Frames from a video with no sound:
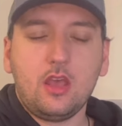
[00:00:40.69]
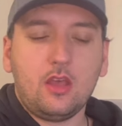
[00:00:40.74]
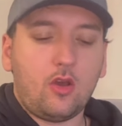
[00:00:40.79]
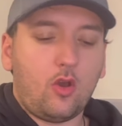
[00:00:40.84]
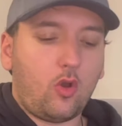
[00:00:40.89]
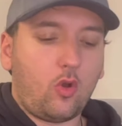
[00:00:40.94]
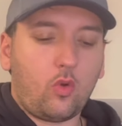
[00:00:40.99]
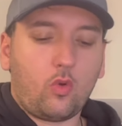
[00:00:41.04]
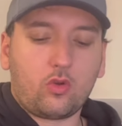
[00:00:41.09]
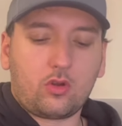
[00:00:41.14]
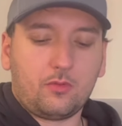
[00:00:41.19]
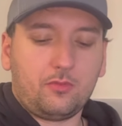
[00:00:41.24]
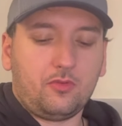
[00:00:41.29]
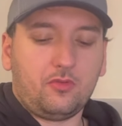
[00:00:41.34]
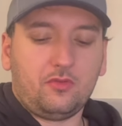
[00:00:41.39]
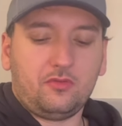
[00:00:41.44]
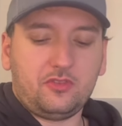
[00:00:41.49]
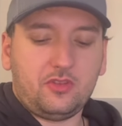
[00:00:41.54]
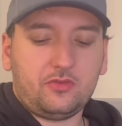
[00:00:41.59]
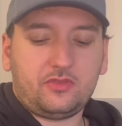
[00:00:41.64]

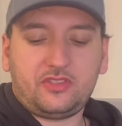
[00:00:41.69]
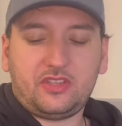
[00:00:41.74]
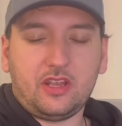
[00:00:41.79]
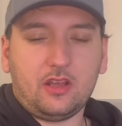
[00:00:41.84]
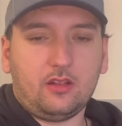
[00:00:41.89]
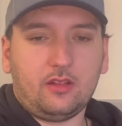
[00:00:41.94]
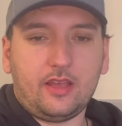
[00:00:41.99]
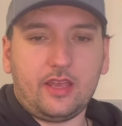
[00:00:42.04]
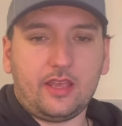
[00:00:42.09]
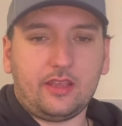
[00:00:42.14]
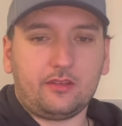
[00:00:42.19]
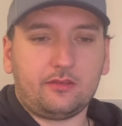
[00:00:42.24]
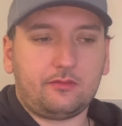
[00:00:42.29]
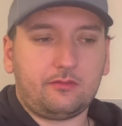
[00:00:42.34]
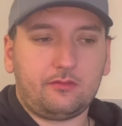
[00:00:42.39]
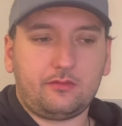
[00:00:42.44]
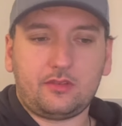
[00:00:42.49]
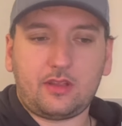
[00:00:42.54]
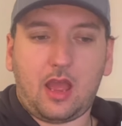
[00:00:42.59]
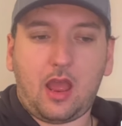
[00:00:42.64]
Horrible. UCLA
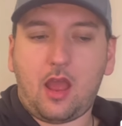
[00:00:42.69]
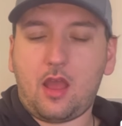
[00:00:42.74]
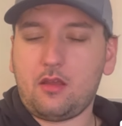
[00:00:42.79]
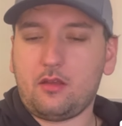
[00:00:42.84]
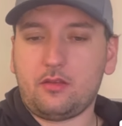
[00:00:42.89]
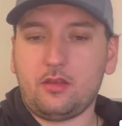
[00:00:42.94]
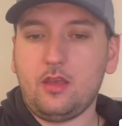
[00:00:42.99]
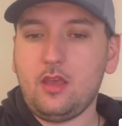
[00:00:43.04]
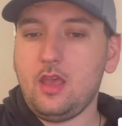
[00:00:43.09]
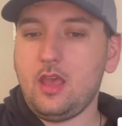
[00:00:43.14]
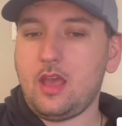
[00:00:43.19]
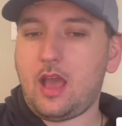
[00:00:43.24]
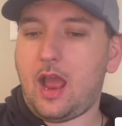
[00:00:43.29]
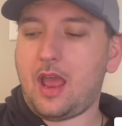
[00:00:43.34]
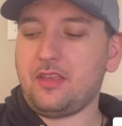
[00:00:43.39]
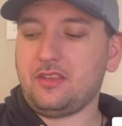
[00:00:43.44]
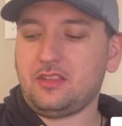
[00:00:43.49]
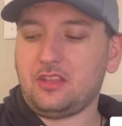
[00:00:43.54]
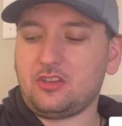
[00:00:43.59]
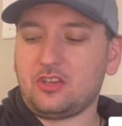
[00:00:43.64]
I
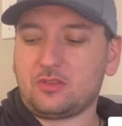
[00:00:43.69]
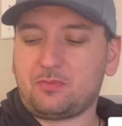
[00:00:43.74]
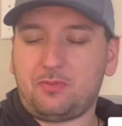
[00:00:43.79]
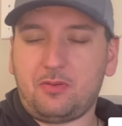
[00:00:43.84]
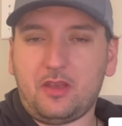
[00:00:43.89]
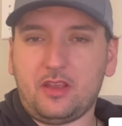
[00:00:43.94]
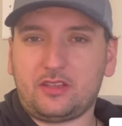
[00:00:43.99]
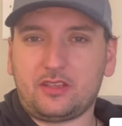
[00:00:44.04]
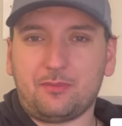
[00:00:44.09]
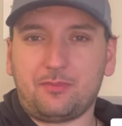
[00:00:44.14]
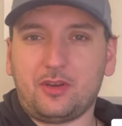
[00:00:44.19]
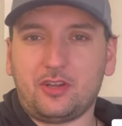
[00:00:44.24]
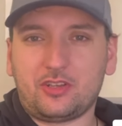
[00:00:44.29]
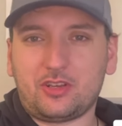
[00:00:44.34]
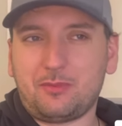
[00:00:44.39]
think they just picked a bunch.